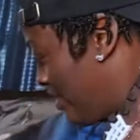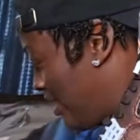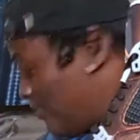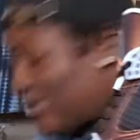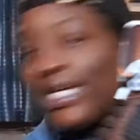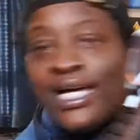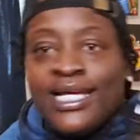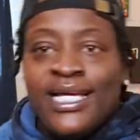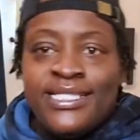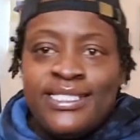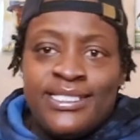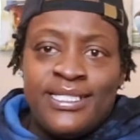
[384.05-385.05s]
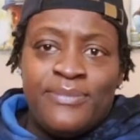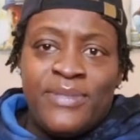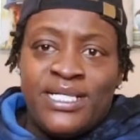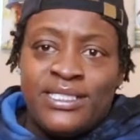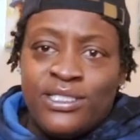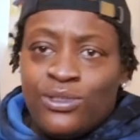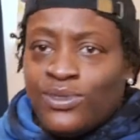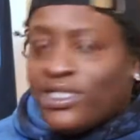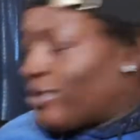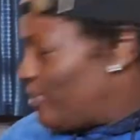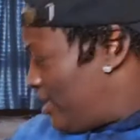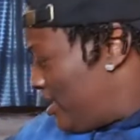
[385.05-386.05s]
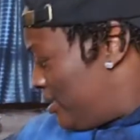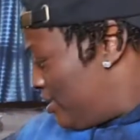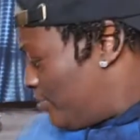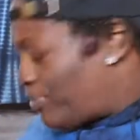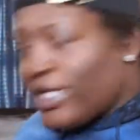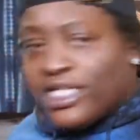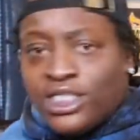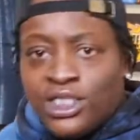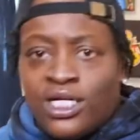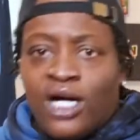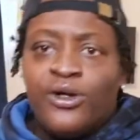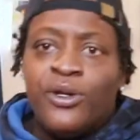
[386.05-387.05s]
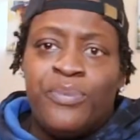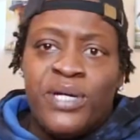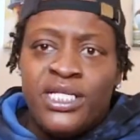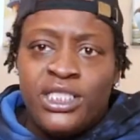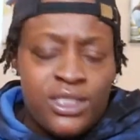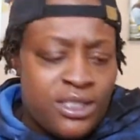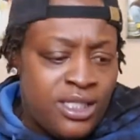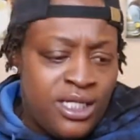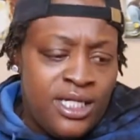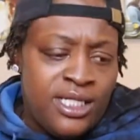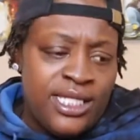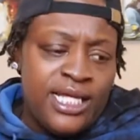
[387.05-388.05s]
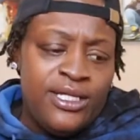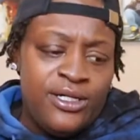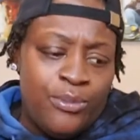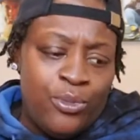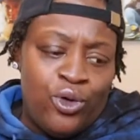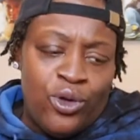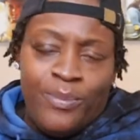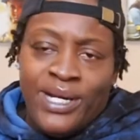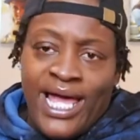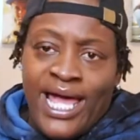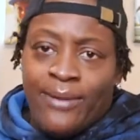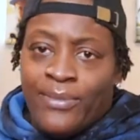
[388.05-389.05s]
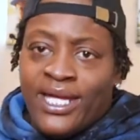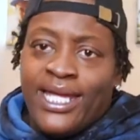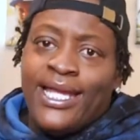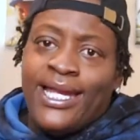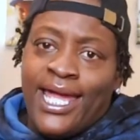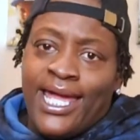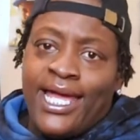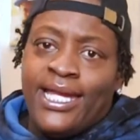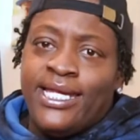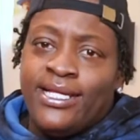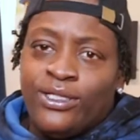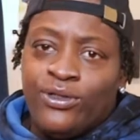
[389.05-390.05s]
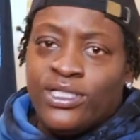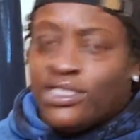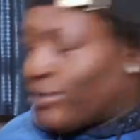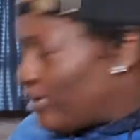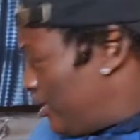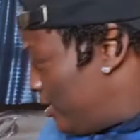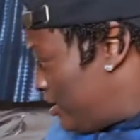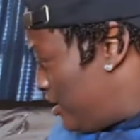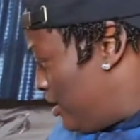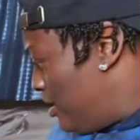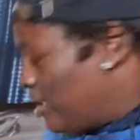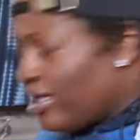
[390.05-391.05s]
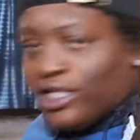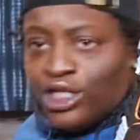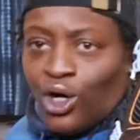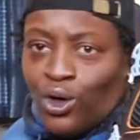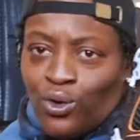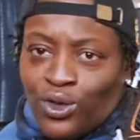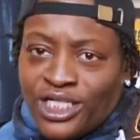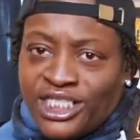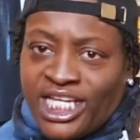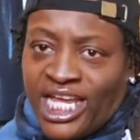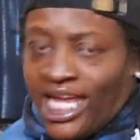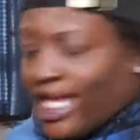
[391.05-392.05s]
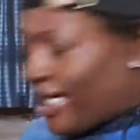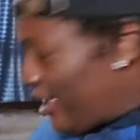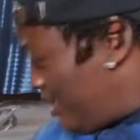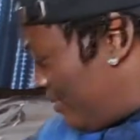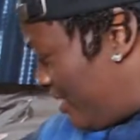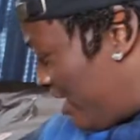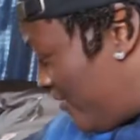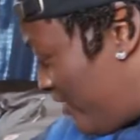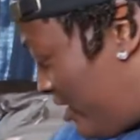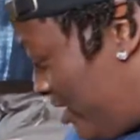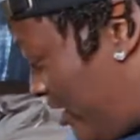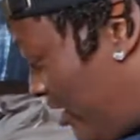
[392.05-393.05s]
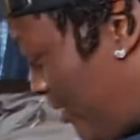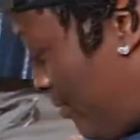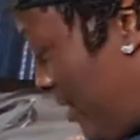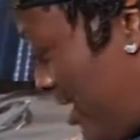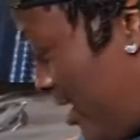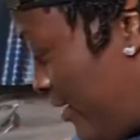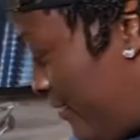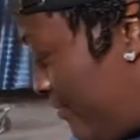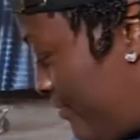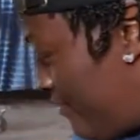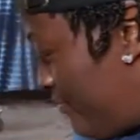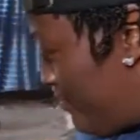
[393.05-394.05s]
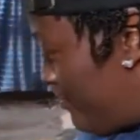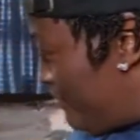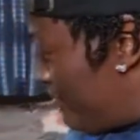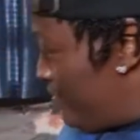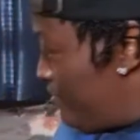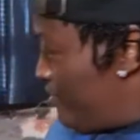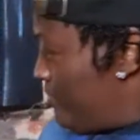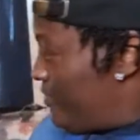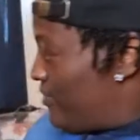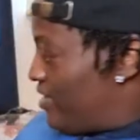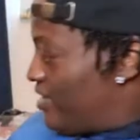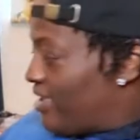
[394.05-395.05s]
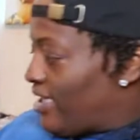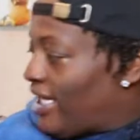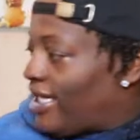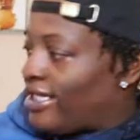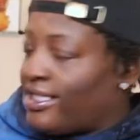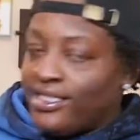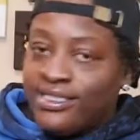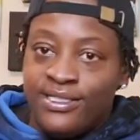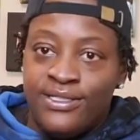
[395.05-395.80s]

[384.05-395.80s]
I was kind of hesitant about this one though, because the picture, on the picture, they look more black, but in hand, you can totally see the orange hint coming out from under that black. Yeah.